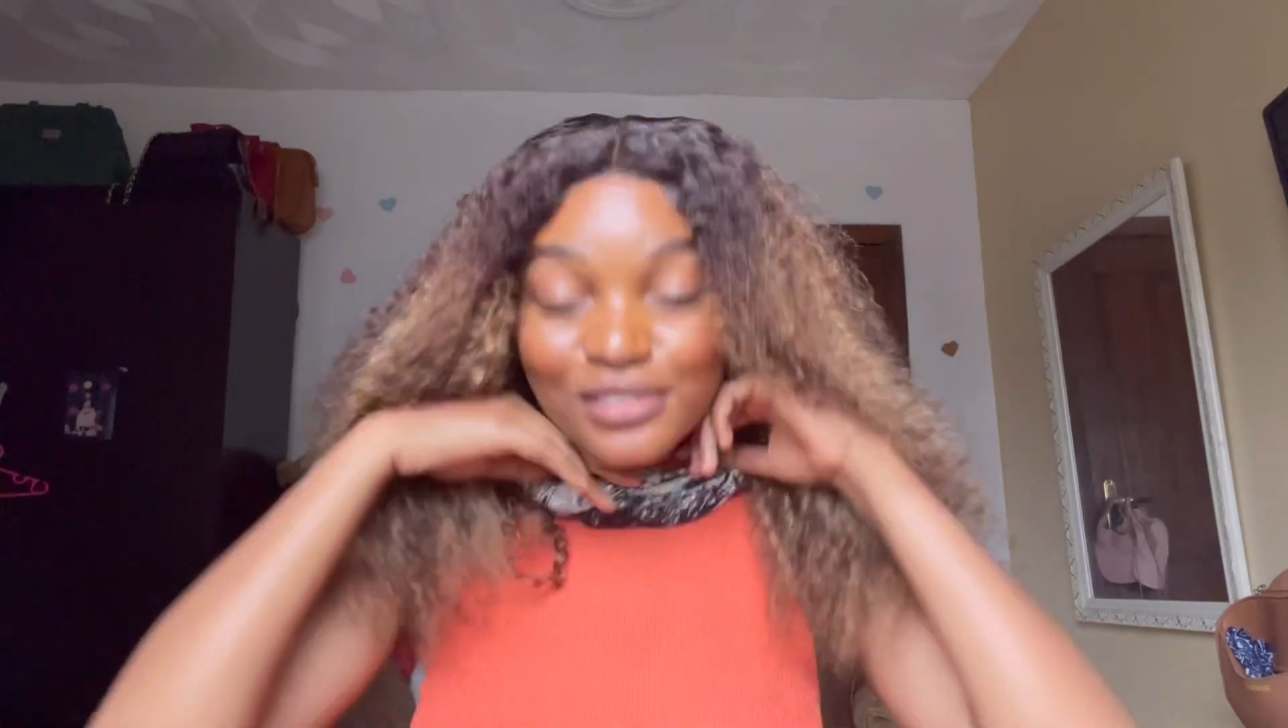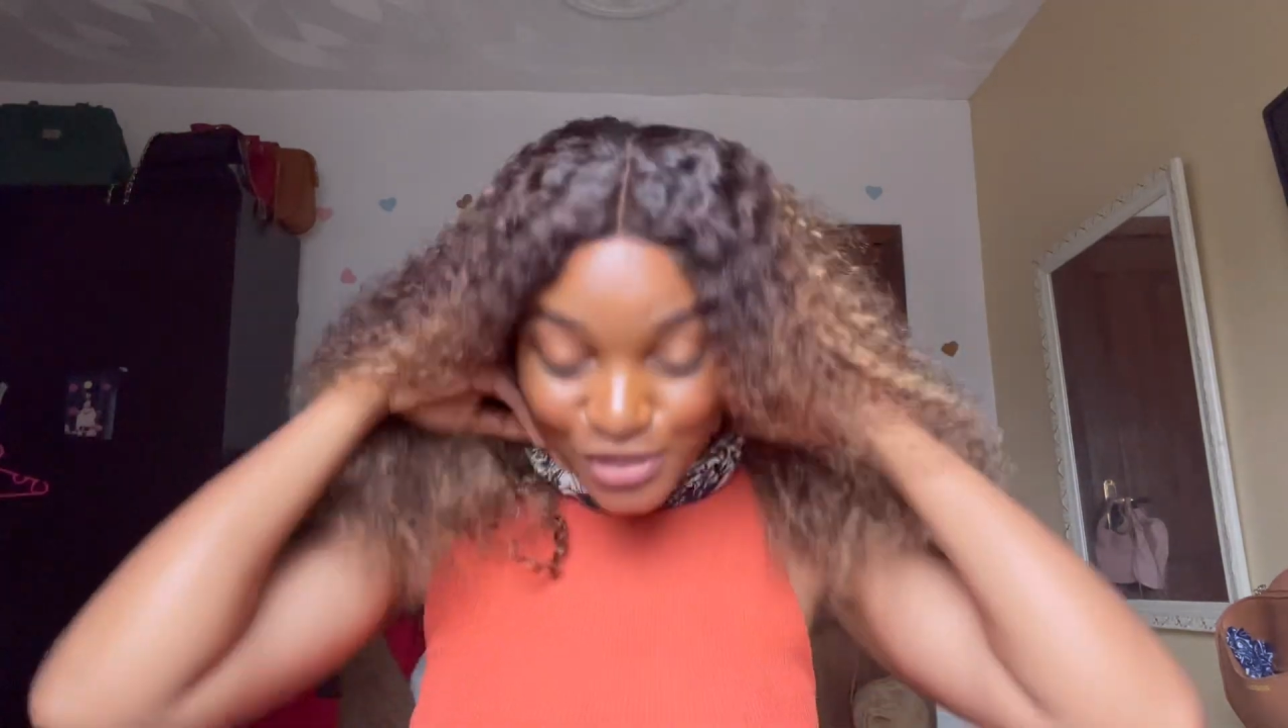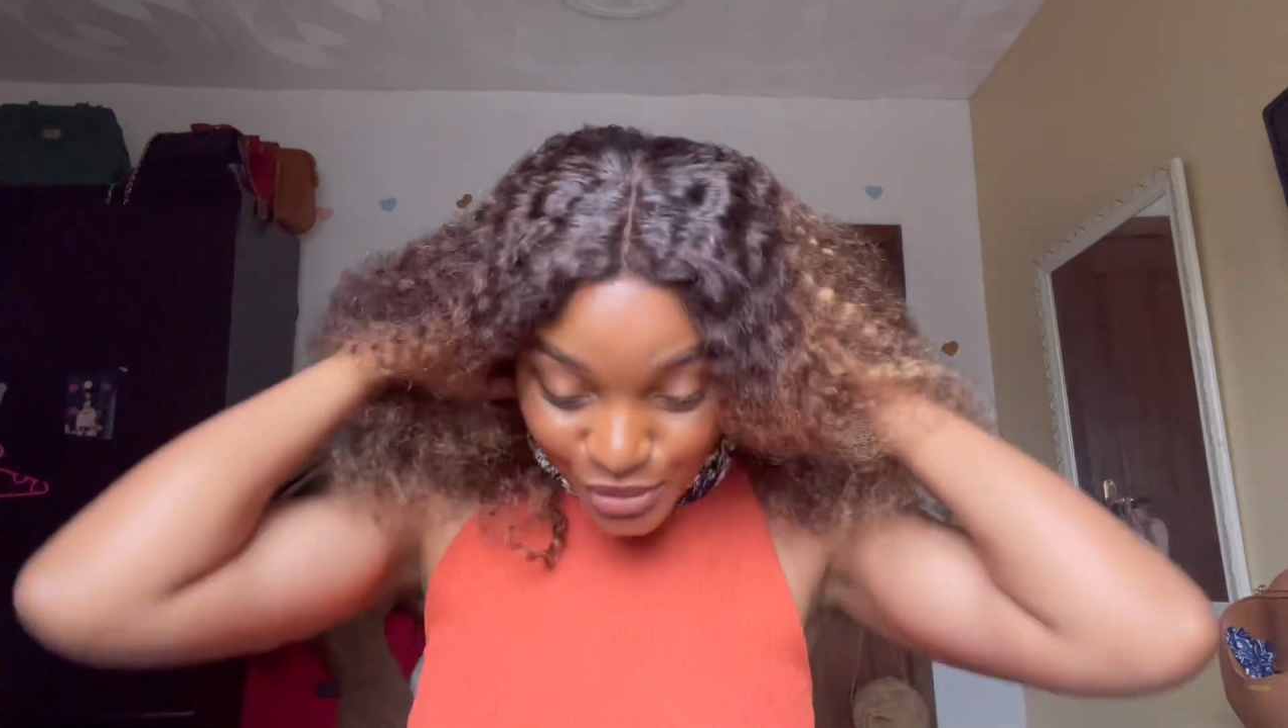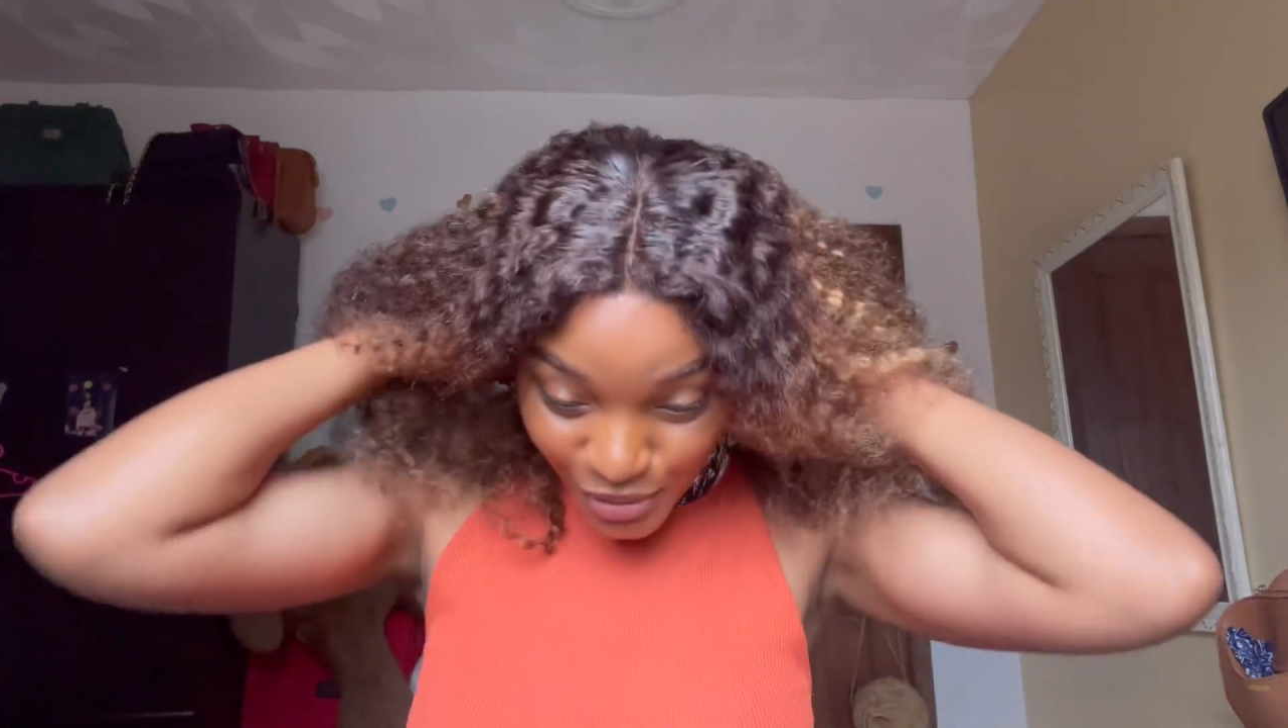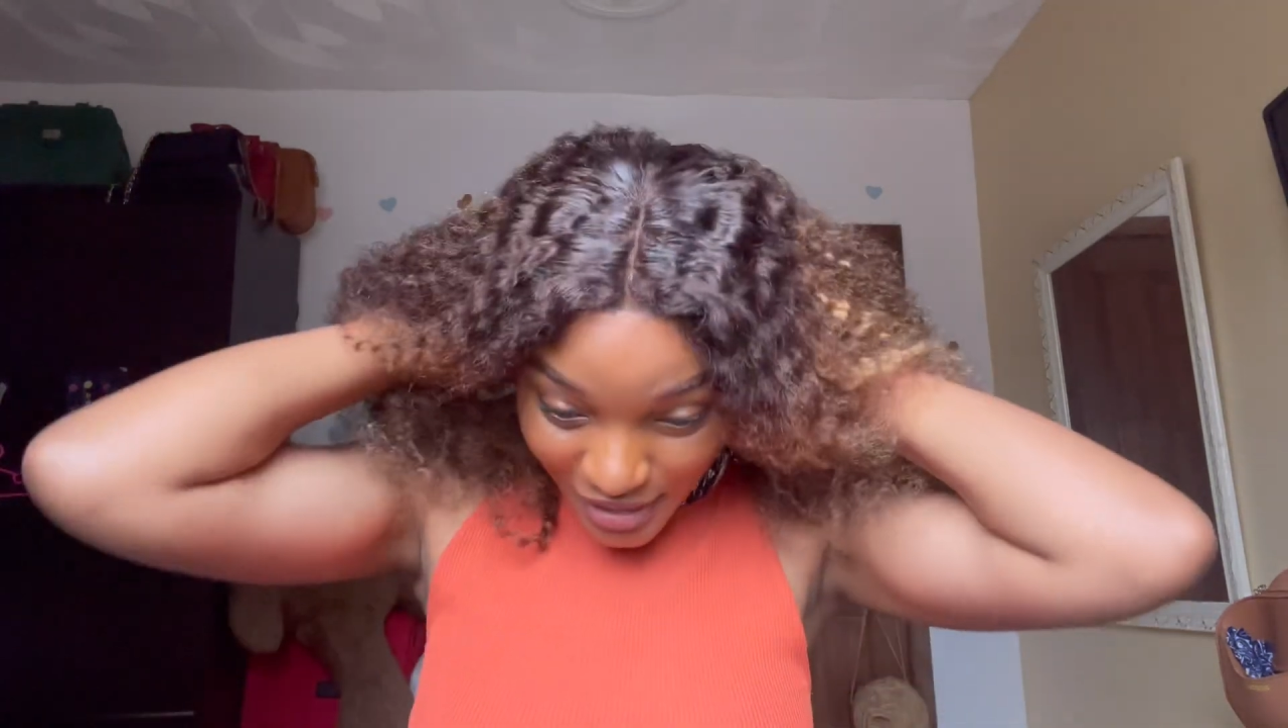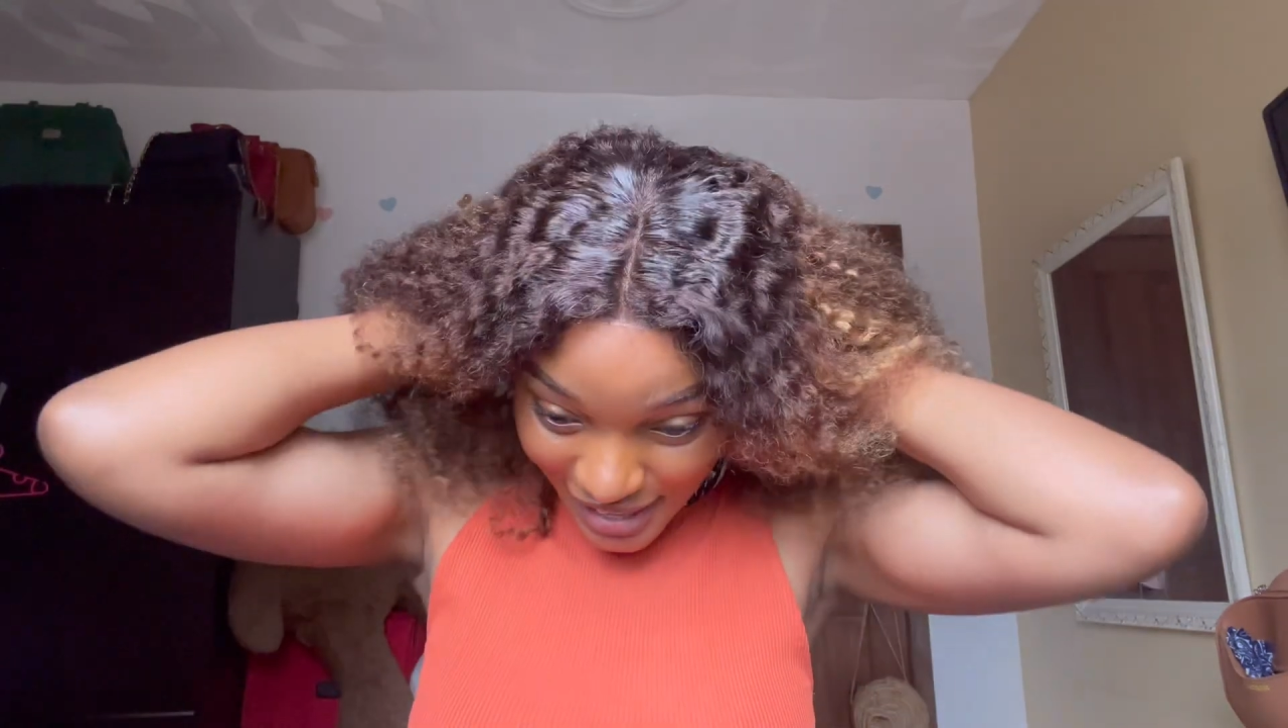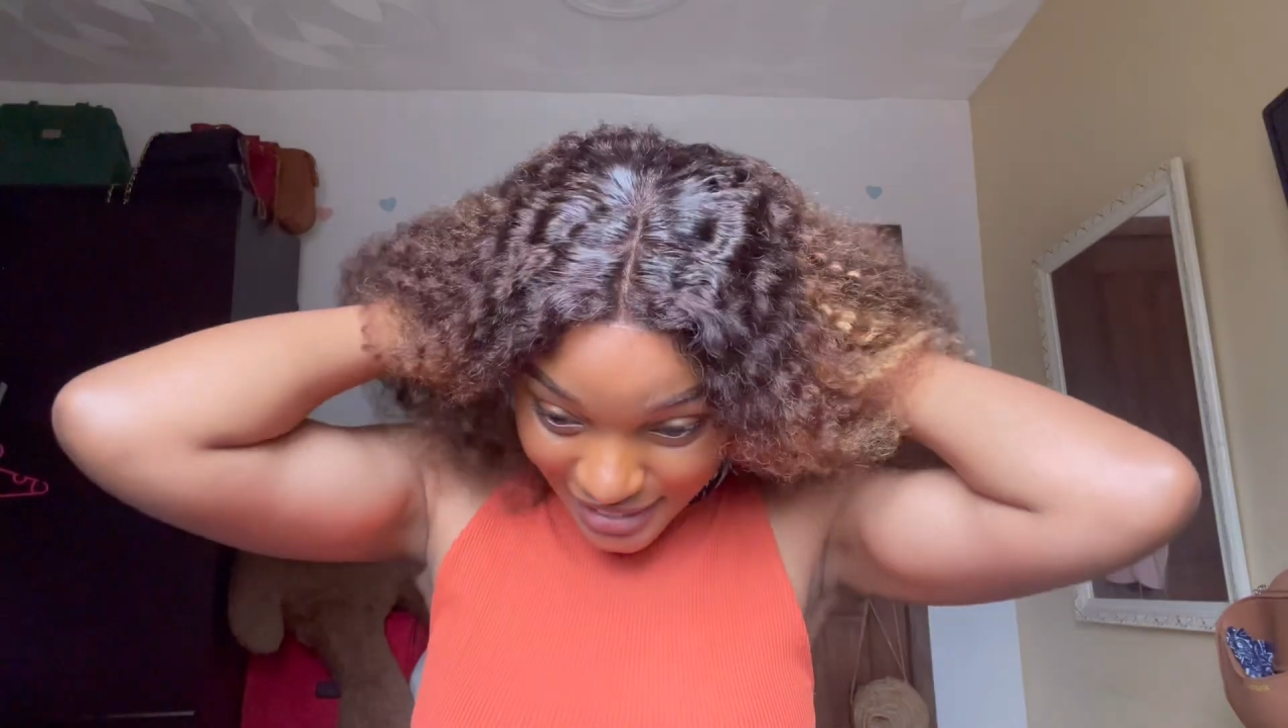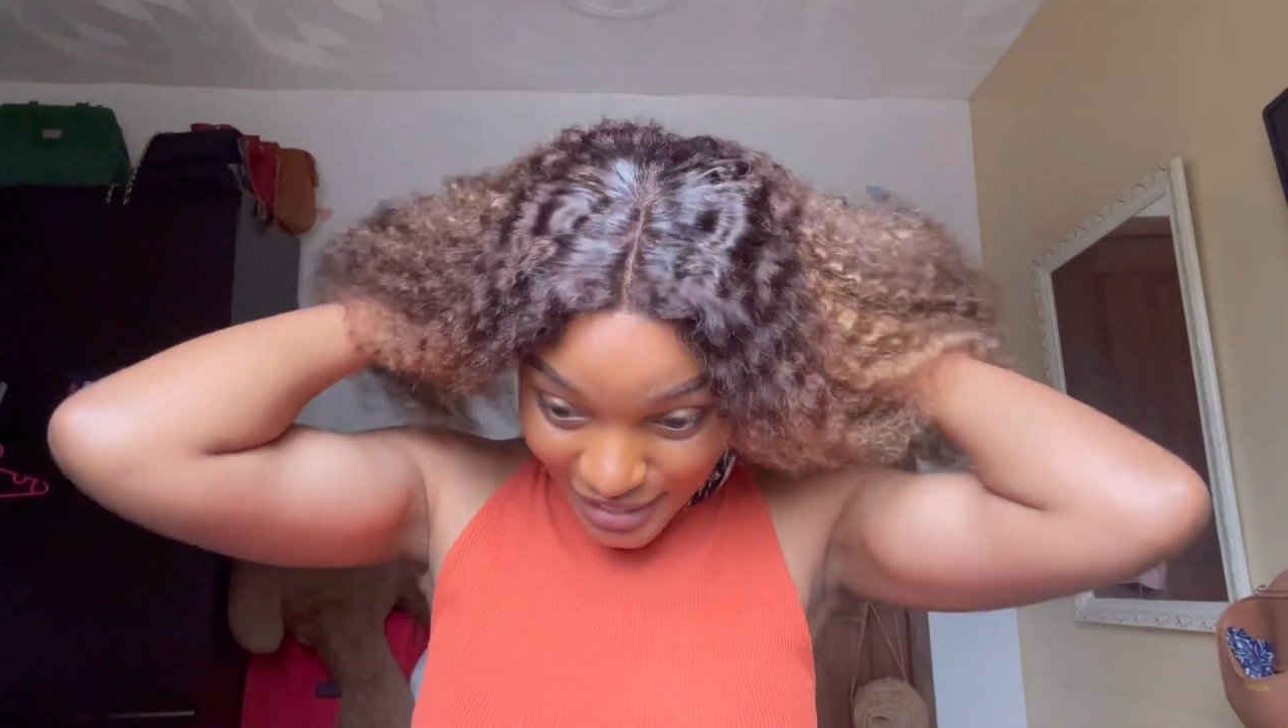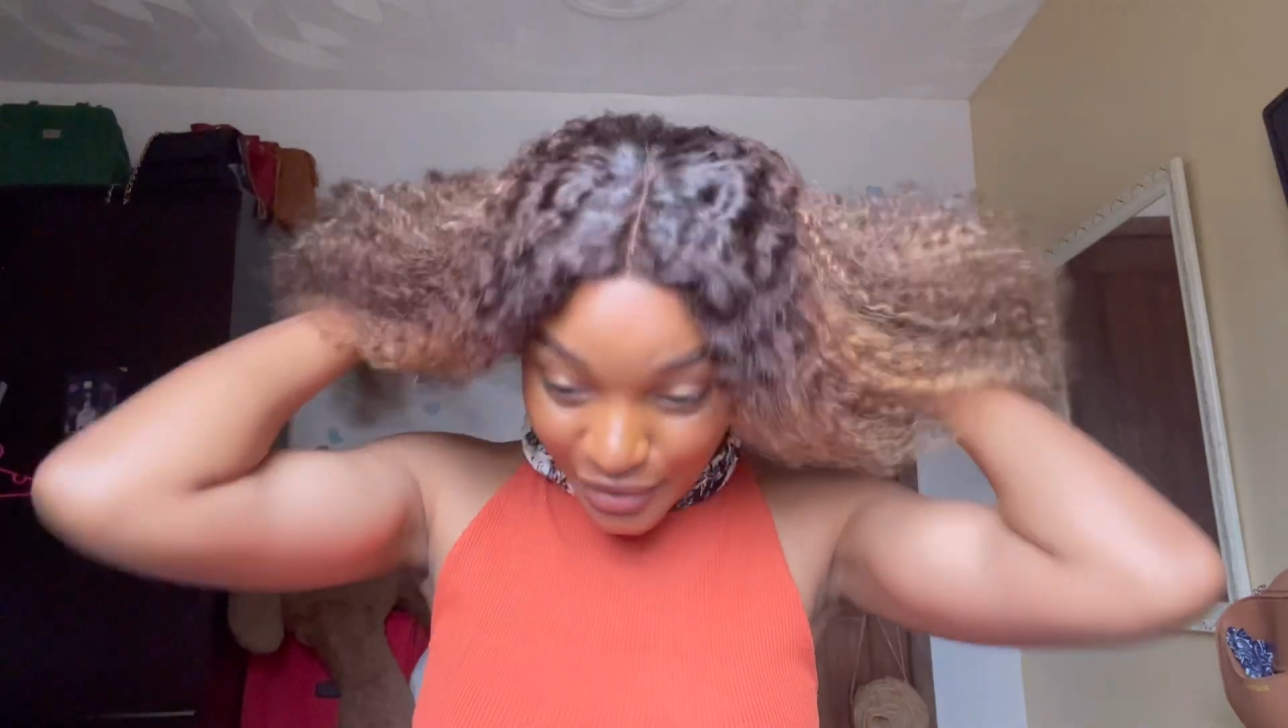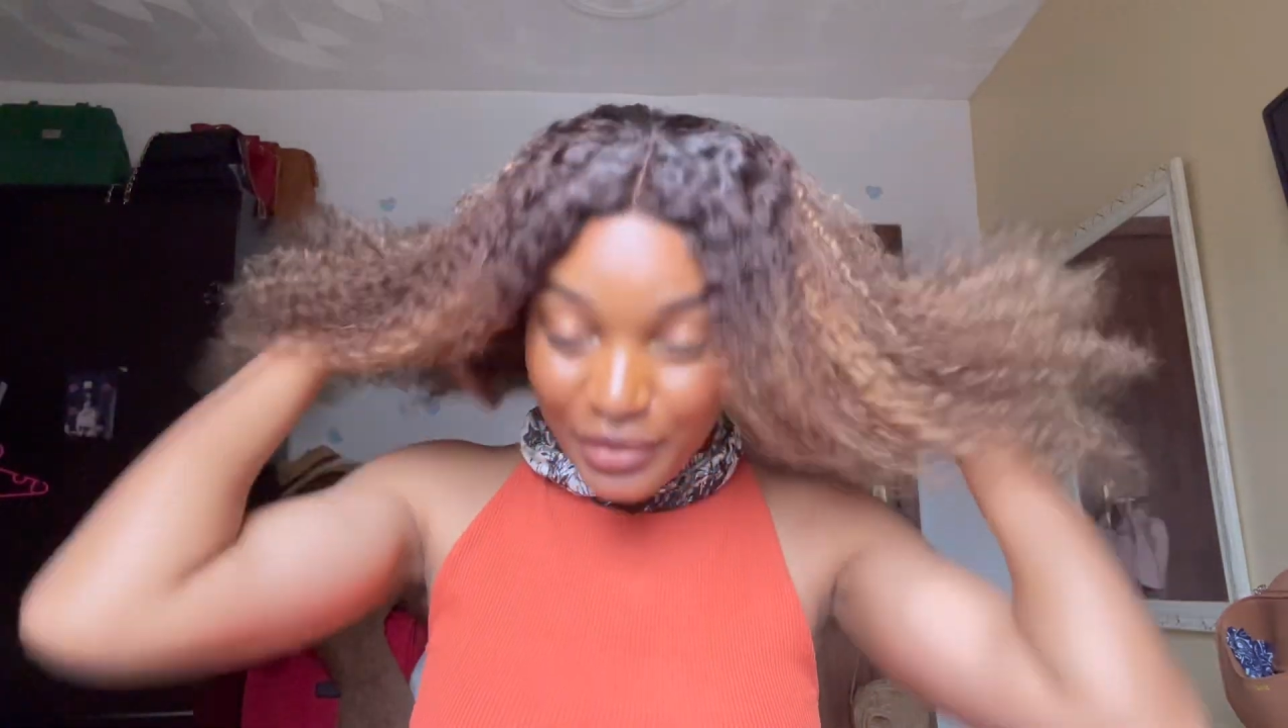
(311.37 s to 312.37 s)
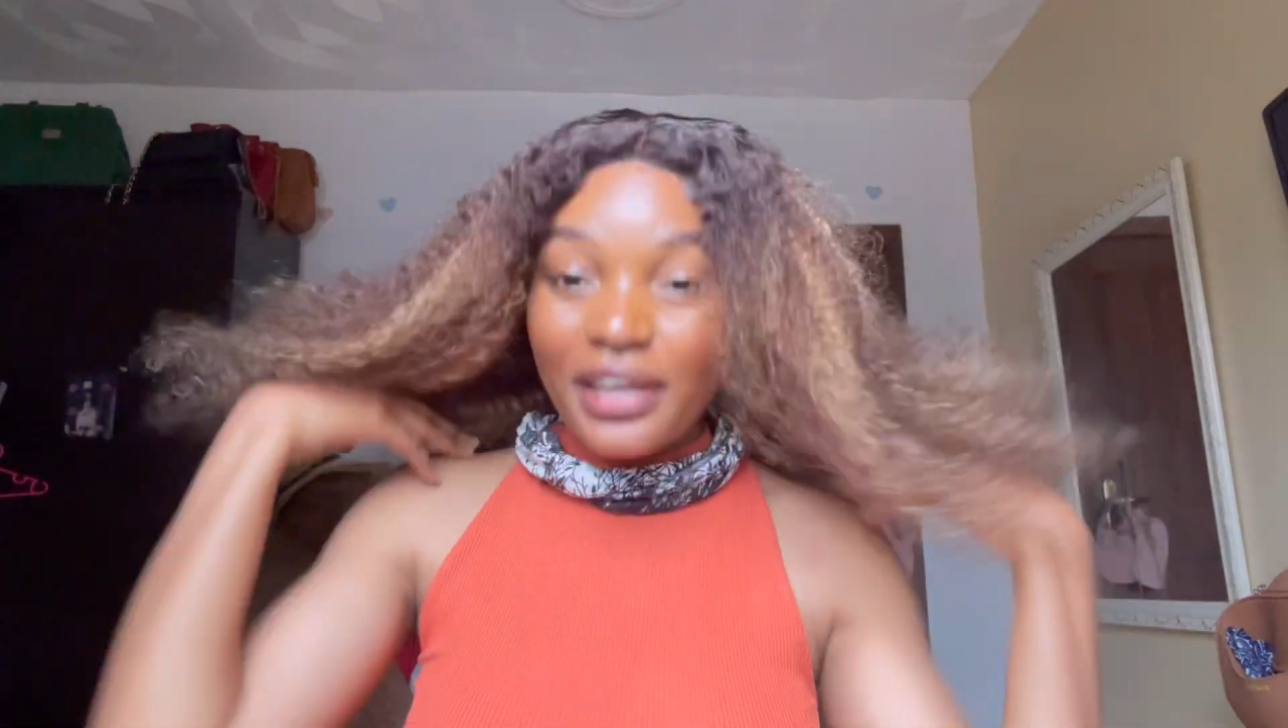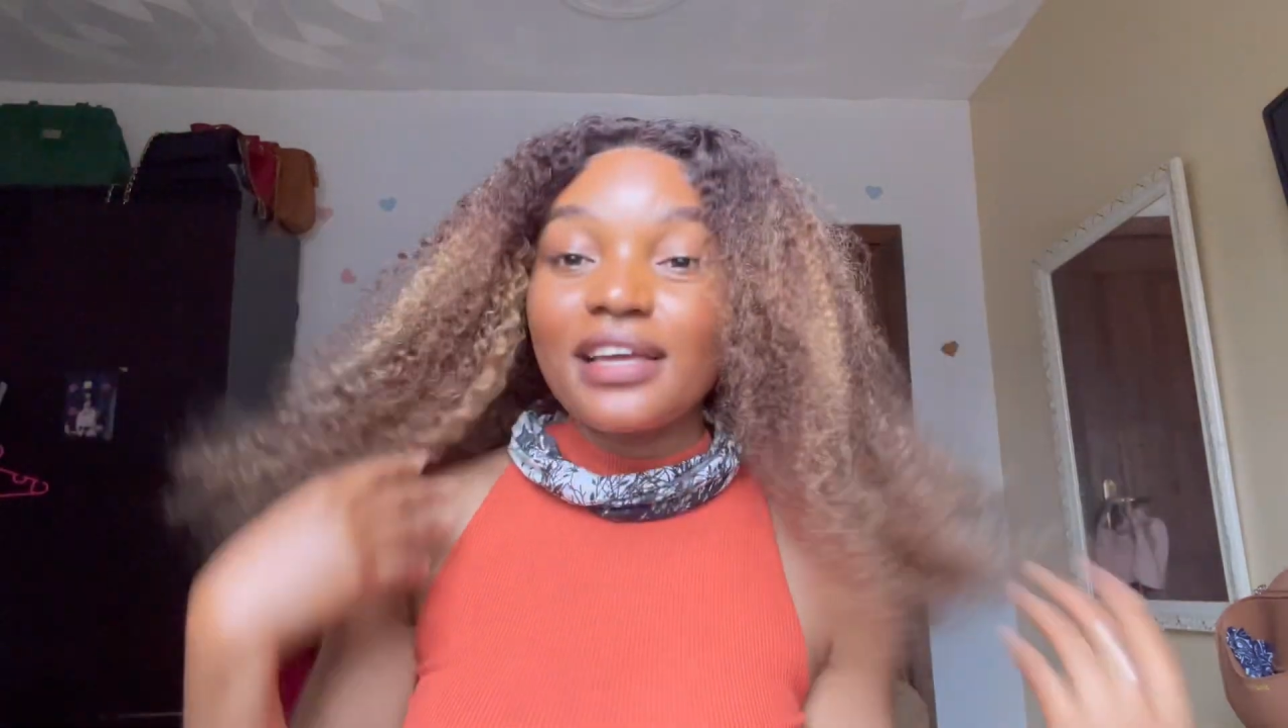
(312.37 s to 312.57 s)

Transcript: show you guys how you